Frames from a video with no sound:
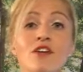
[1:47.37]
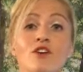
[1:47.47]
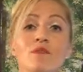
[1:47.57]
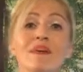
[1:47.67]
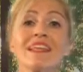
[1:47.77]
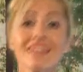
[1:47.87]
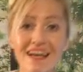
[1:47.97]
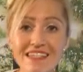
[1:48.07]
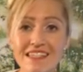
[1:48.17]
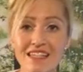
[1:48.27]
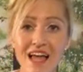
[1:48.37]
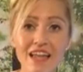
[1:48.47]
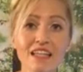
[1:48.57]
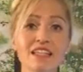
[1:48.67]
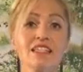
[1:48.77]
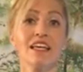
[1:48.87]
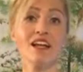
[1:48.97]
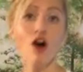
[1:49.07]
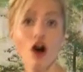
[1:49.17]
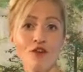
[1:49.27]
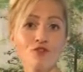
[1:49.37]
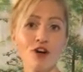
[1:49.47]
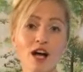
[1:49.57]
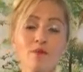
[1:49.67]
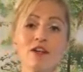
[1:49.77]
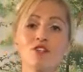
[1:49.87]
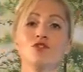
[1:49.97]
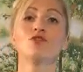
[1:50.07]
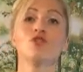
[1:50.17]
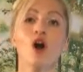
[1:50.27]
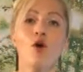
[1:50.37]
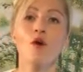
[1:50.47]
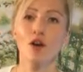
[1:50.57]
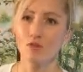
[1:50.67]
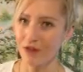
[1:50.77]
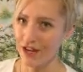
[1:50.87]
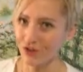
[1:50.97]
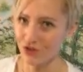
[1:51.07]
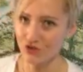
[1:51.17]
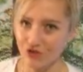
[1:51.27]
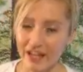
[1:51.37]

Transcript: then you're going to be less likely to get off track because you don't want to break your